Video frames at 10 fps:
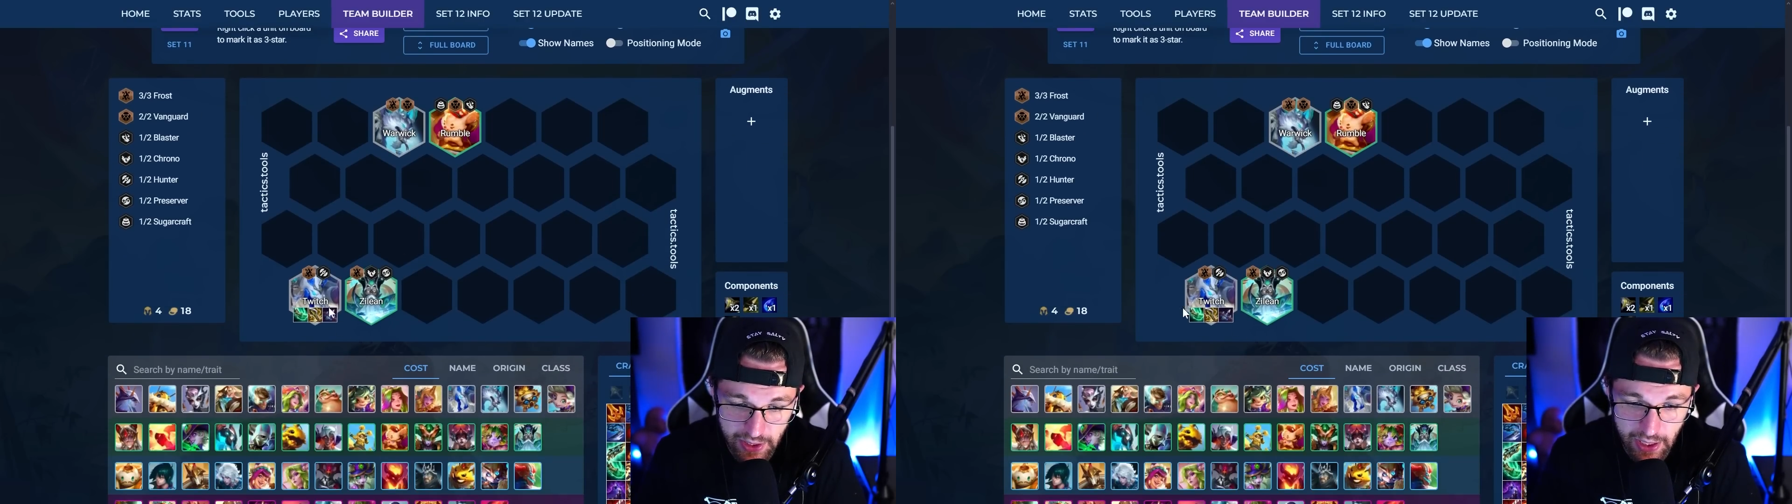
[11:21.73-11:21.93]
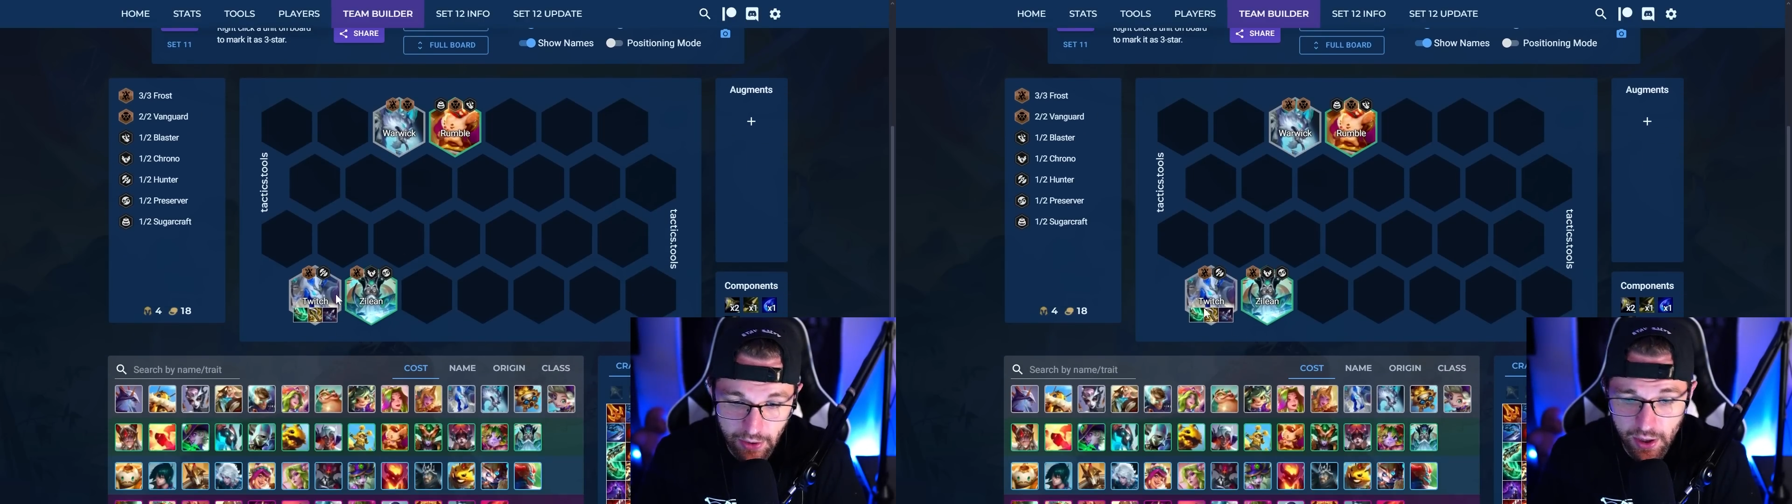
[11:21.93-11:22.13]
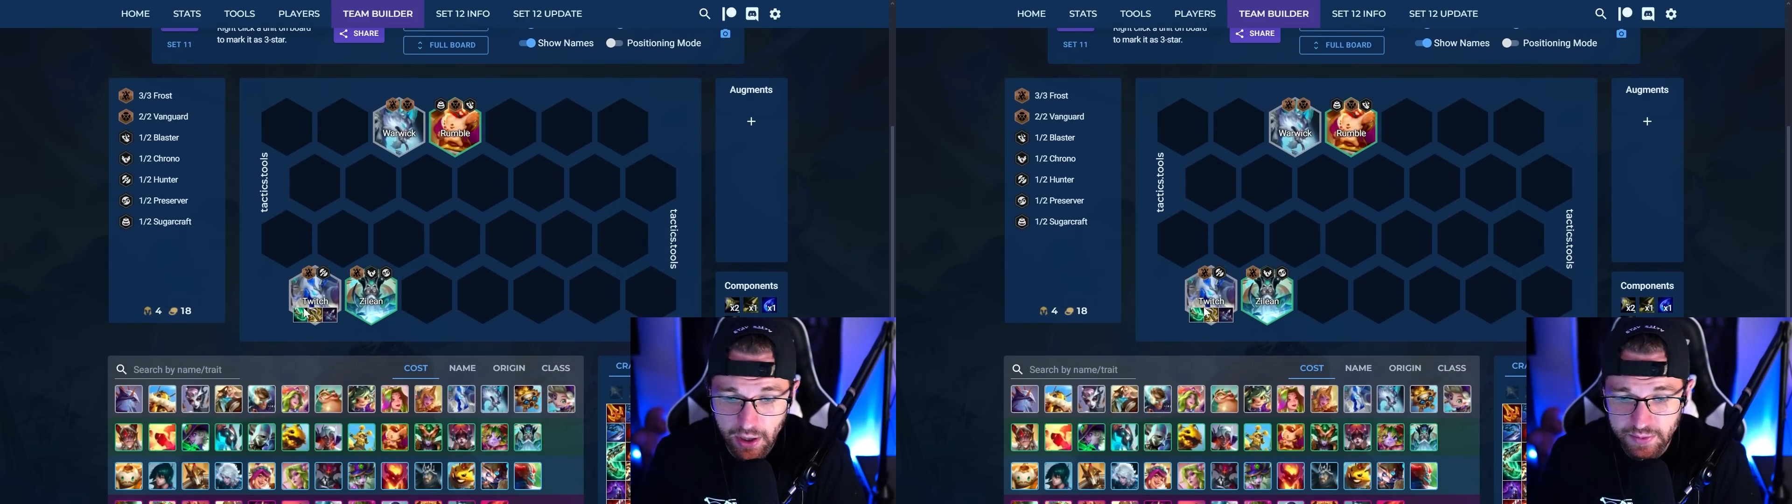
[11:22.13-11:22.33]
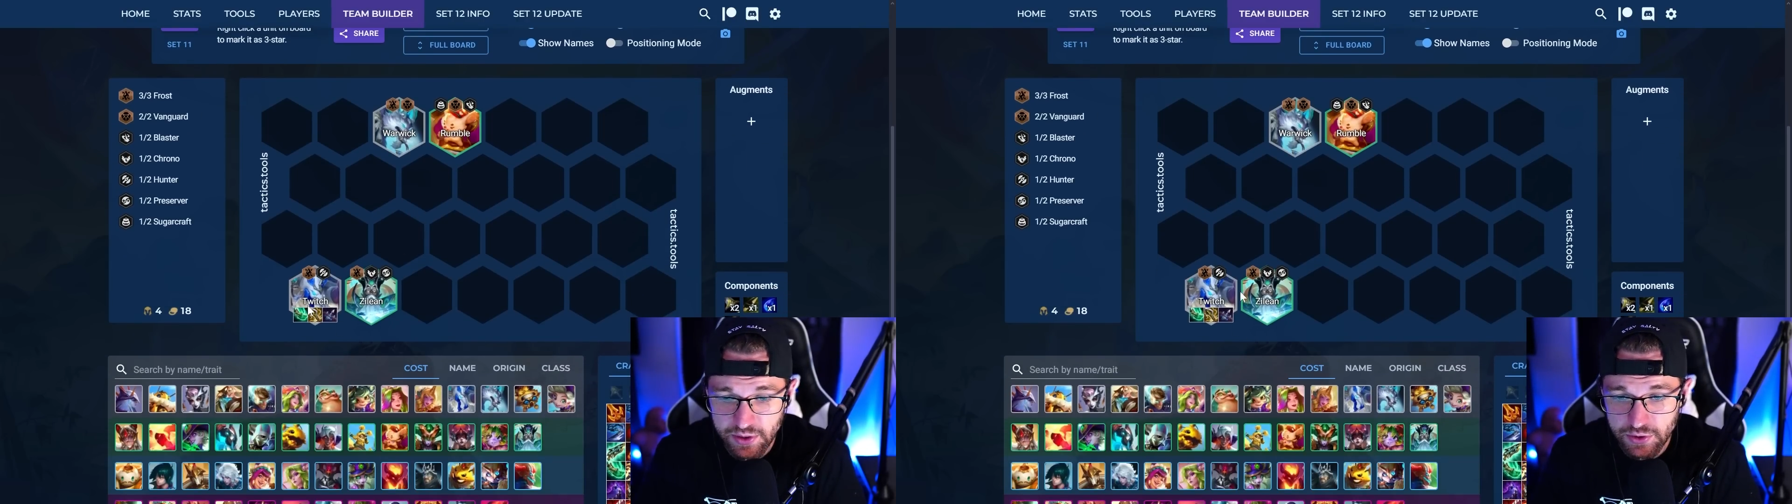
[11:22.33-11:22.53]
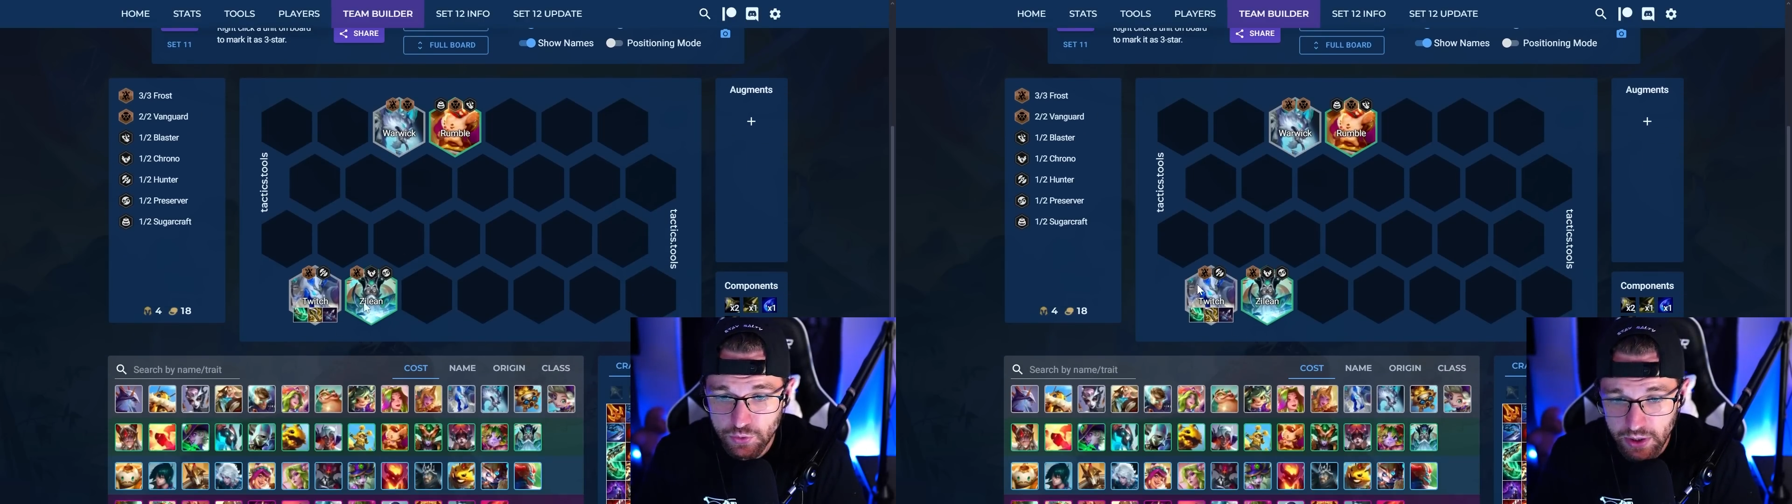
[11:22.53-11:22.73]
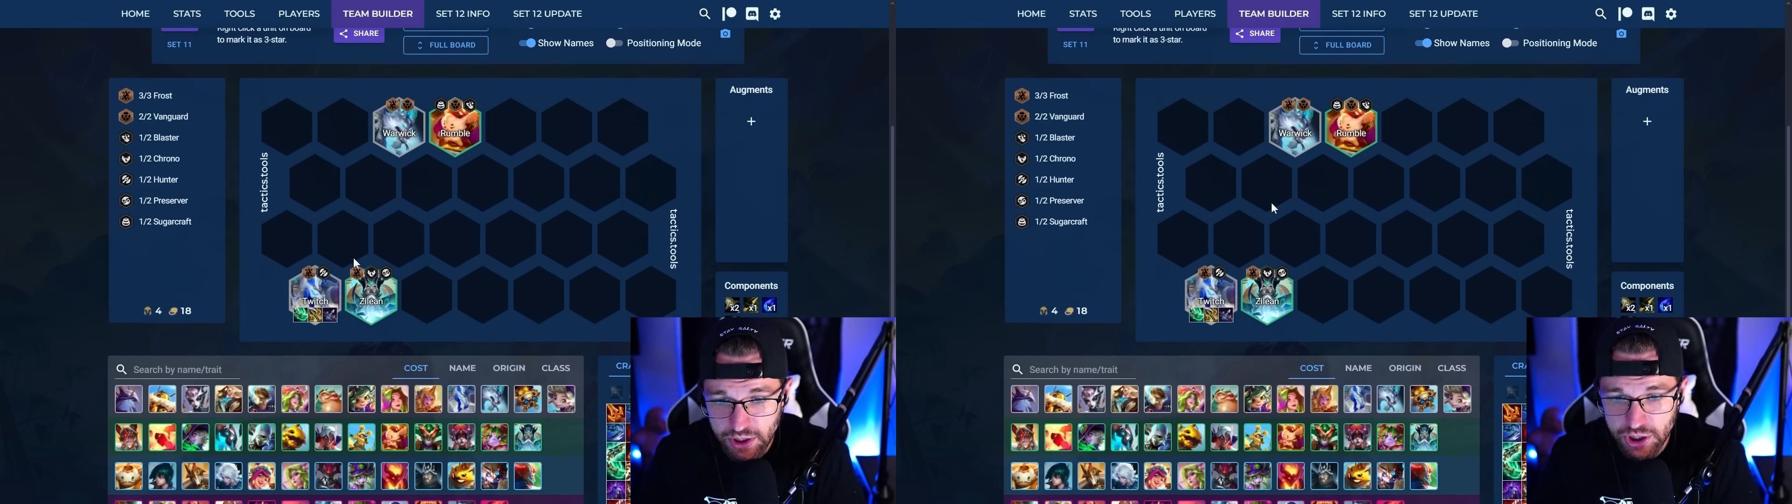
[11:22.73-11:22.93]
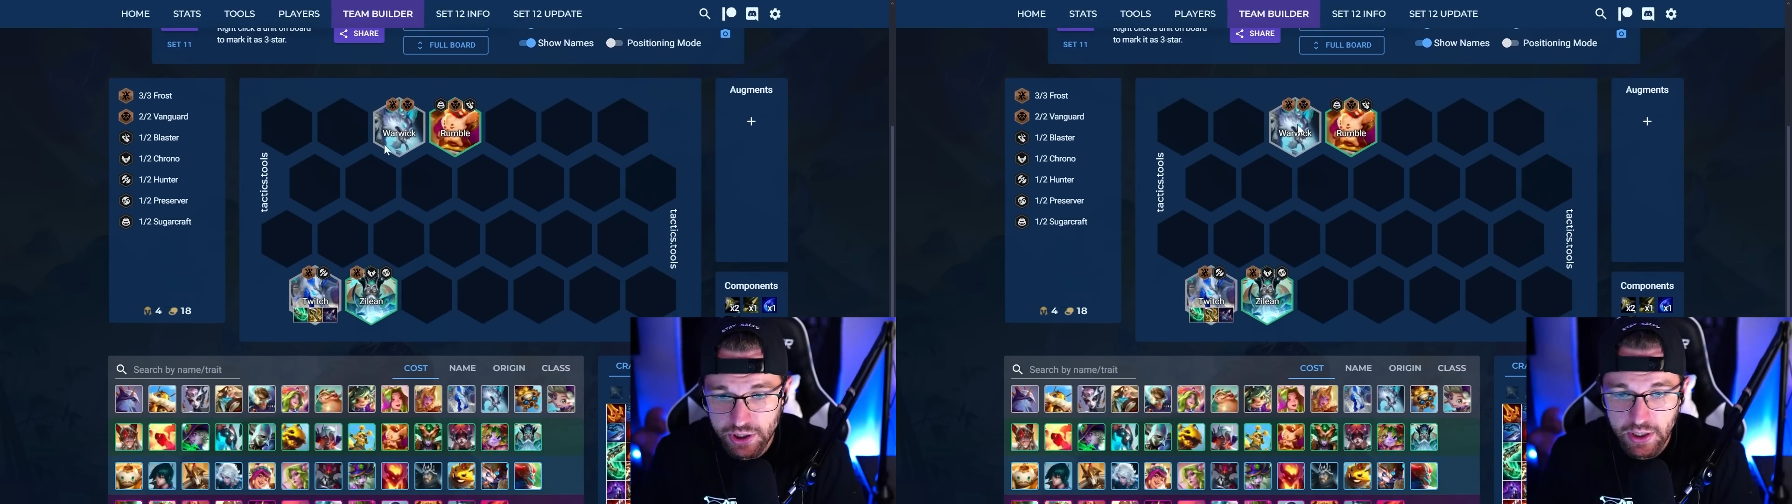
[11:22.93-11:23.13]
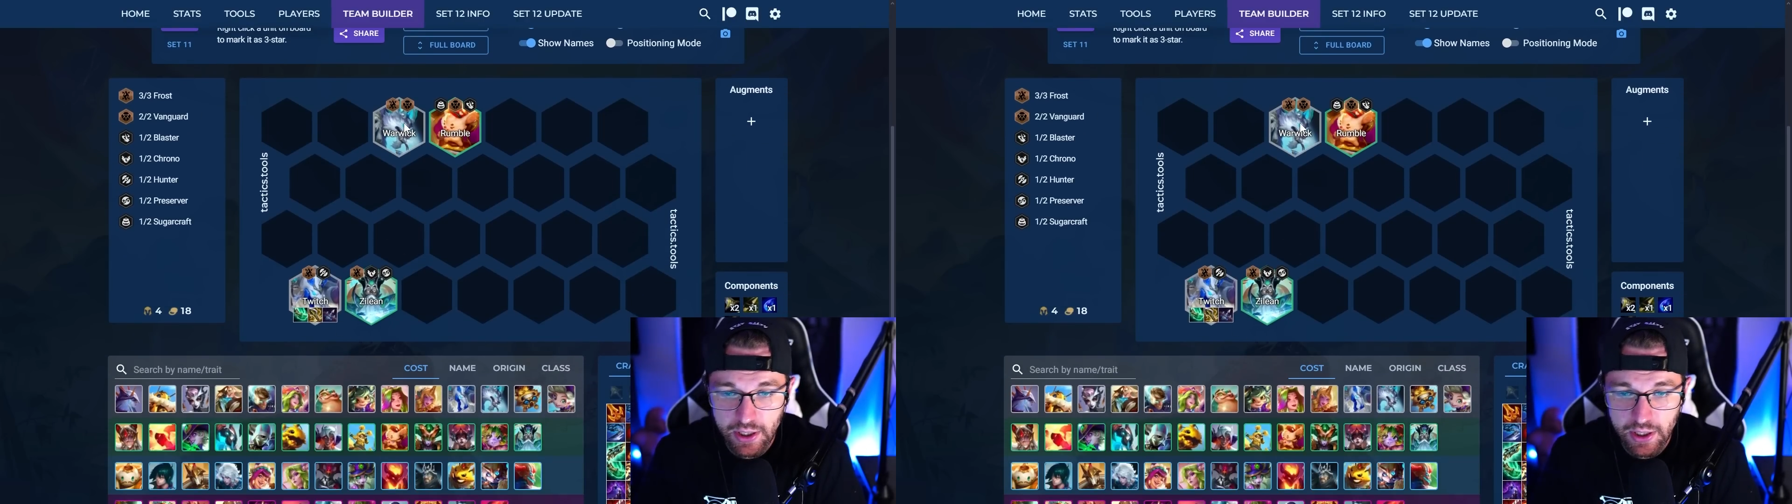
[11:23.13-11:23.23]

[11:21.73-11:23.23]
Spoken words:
carry items on Twitch,